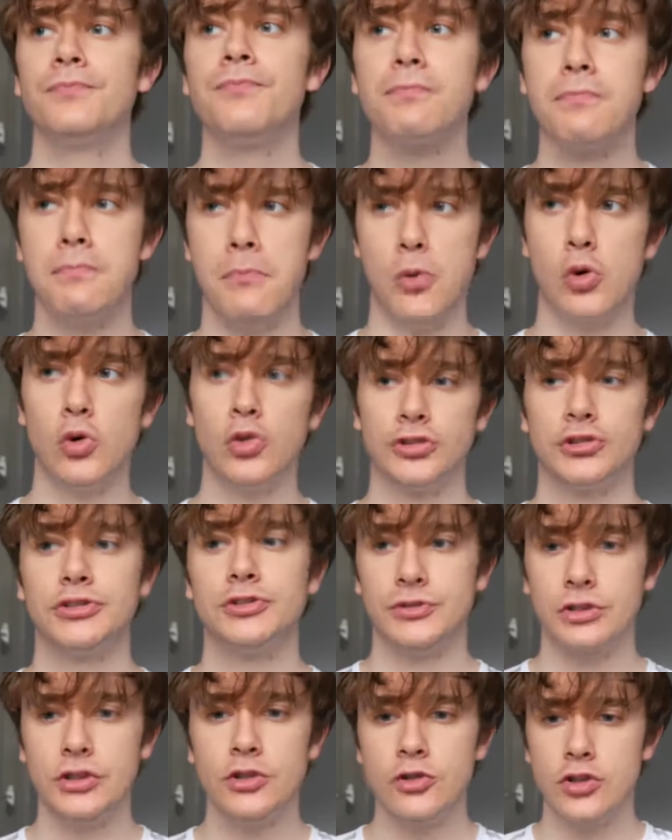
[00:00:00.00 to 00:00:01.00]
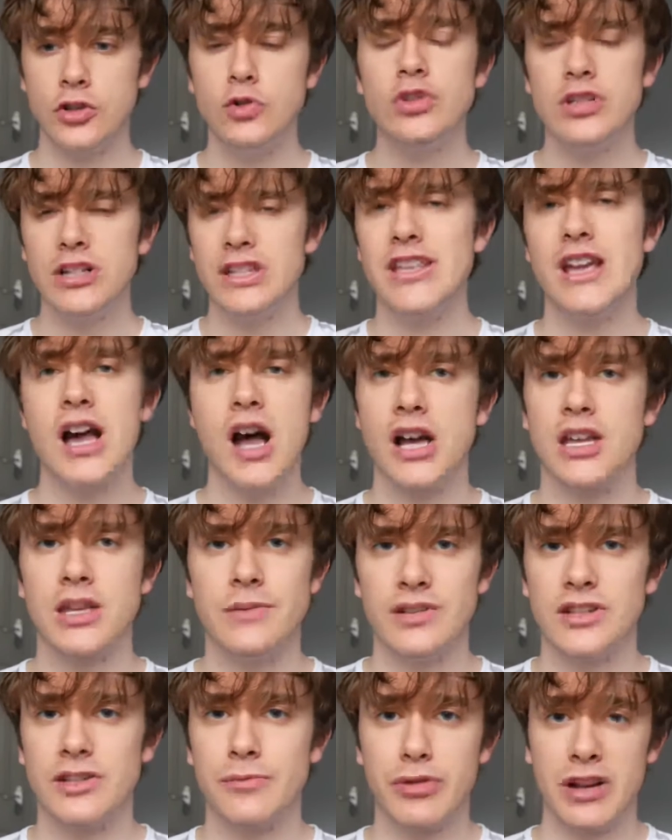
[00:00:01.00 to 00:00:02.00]
the
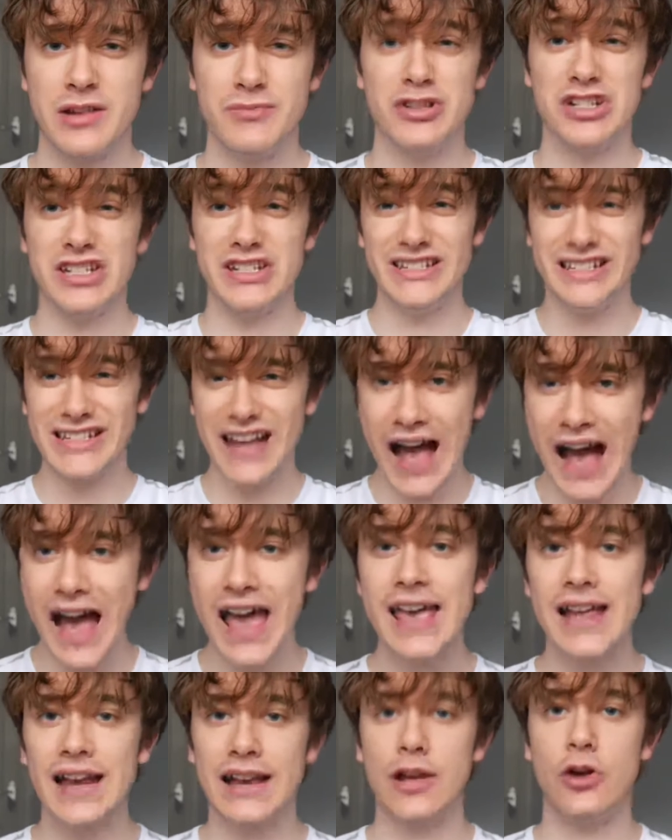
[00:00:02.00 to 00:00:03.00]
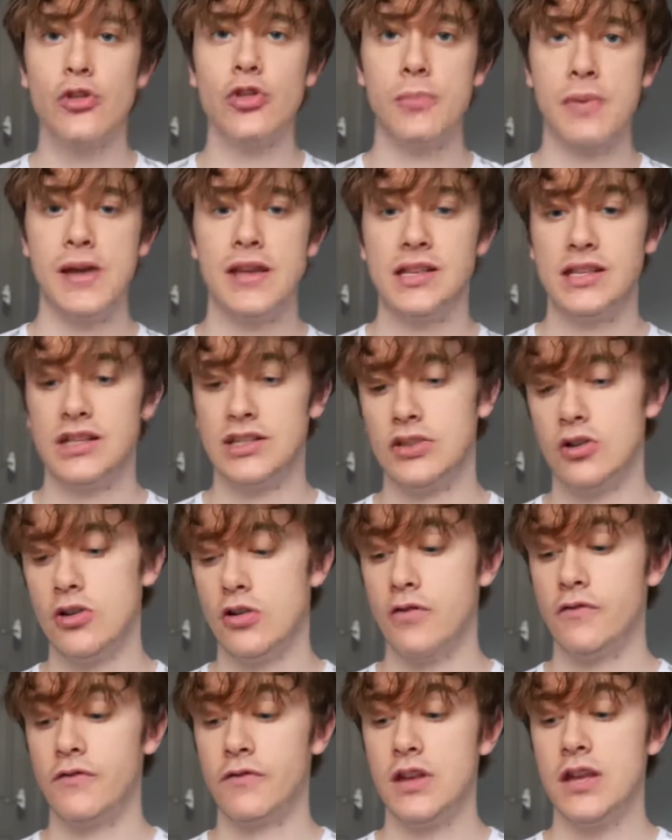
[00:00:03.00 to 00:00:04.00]
arguments are pretty much entirely on the basis
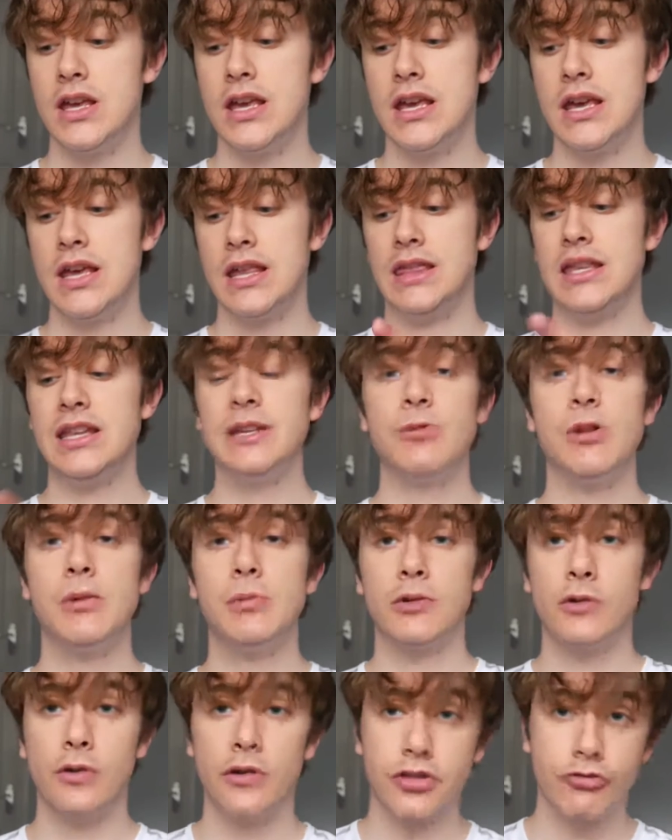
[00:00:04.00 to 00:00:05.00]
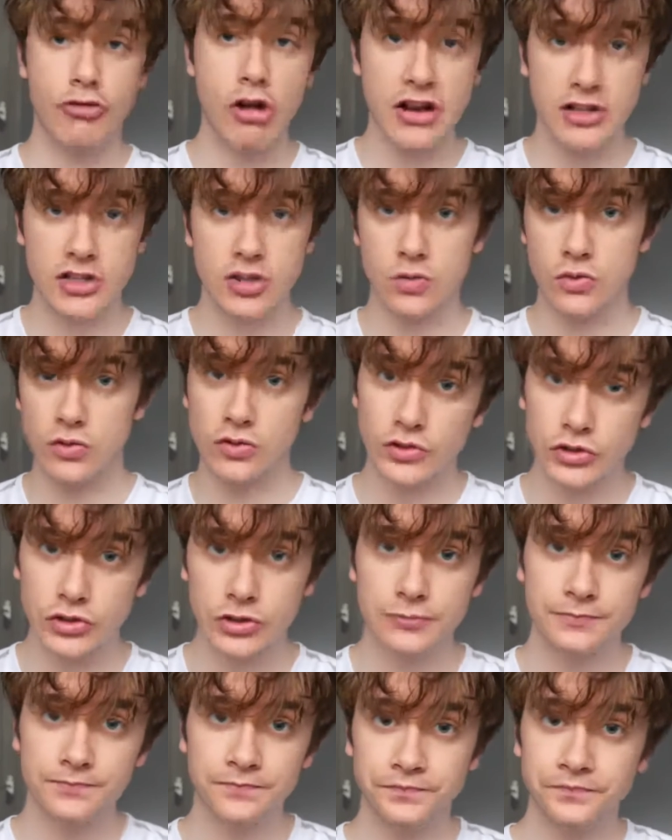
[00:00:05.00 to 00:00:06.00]
of these people are a threat to
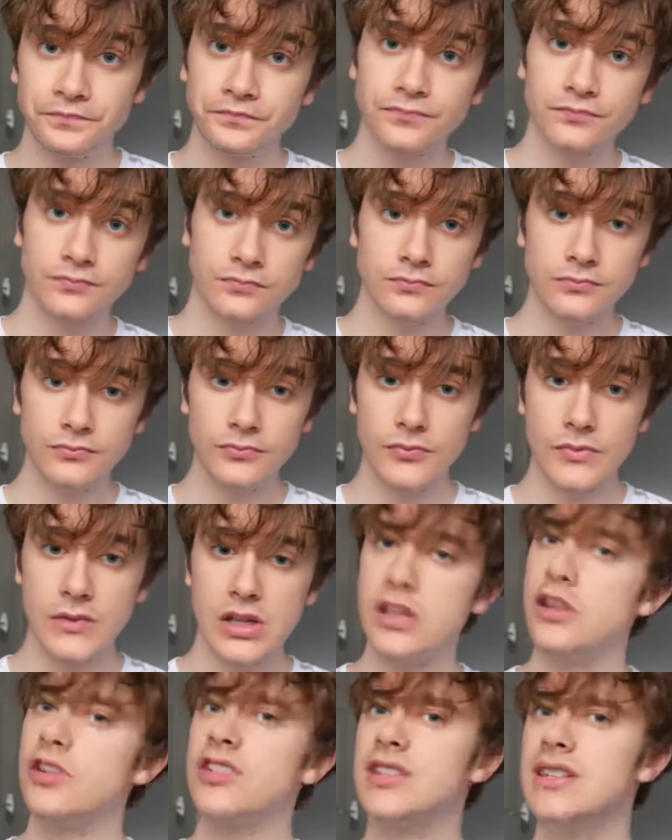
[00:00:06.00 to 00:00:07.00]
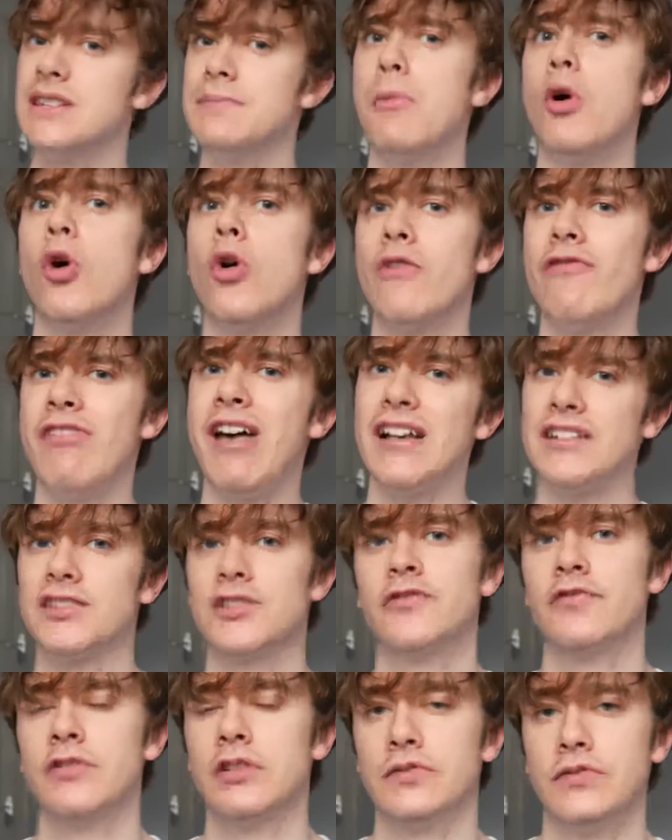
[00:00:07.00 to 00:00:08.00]
us. You see more of that
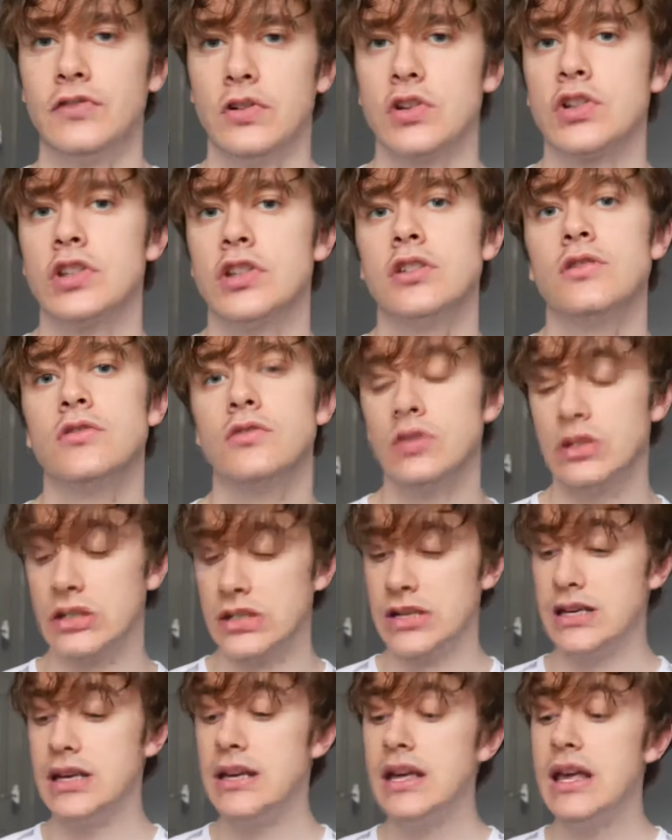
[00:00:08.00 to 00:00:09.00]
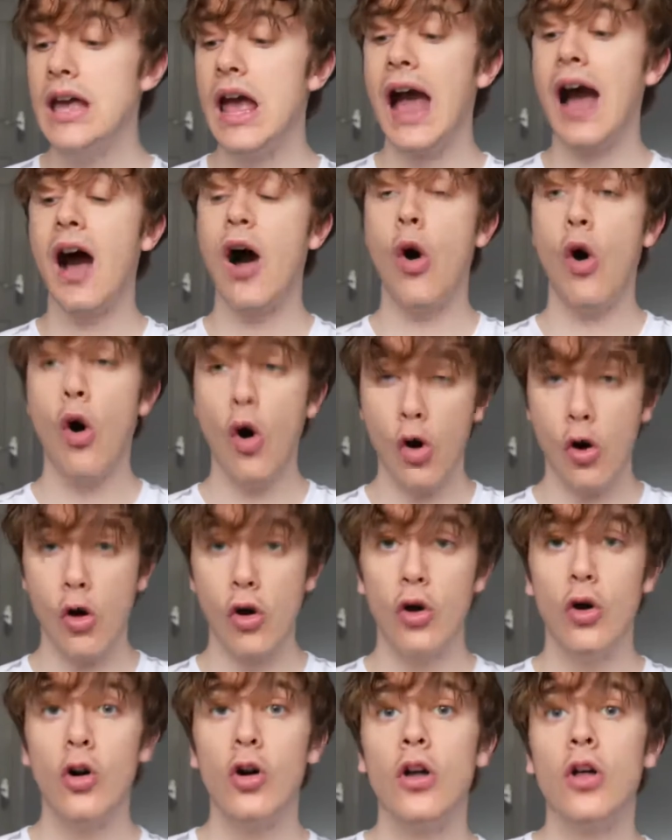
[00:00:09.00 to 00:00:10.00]
stuff on Fox News,
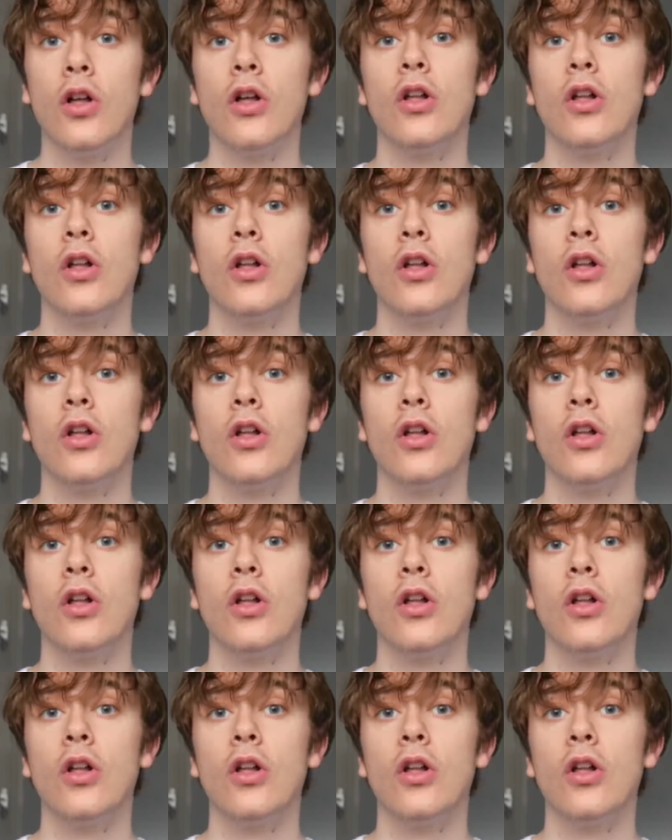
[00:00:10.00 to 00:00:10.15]
or